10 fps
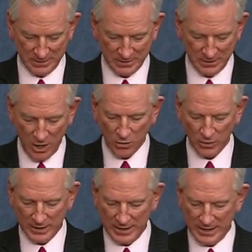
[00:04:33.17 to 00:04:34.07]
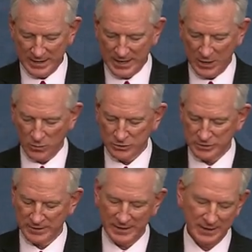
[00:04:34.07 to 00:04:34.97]
Longer daylight hours
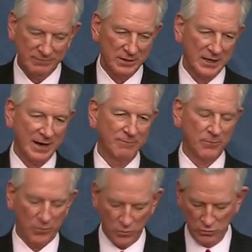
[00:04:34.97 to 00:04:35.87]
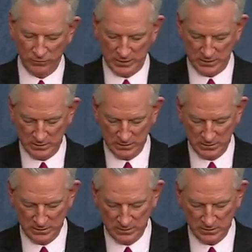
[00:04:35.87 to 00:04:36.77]
in the evening have proven
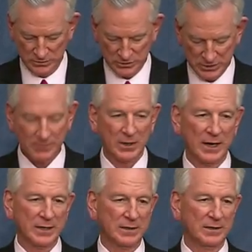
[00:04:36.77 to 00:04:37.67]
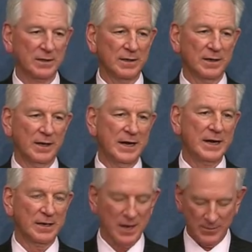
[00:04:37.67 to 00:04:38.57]
to stimulate
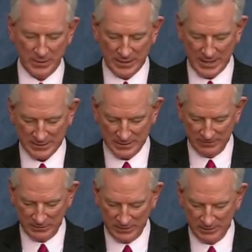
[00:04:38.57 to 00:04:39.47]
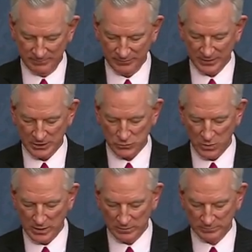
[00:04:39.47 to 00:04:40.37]
economic activity as
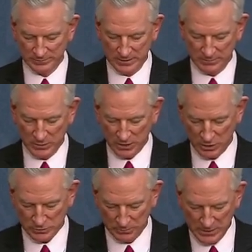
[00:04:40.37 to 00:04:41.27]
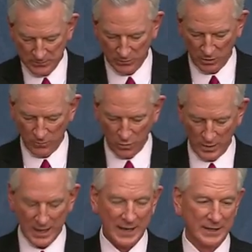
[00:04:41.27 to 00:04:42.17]
well because people are more
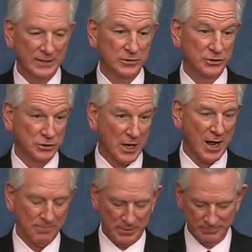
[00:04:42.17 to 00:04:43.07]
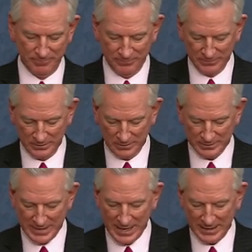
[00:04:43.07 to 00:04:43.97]
likely to shop,
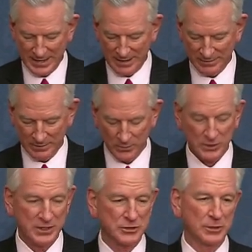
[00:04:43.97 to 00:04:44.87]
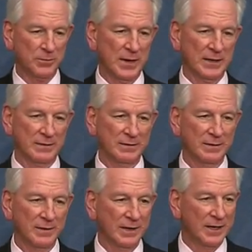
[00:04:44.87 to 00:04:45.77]
dine out, and participate
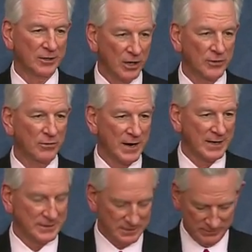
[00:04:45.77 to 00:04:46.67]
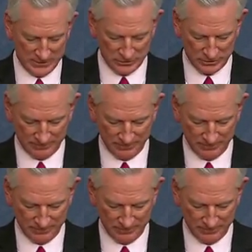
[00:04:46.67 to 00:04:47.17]
in other activities.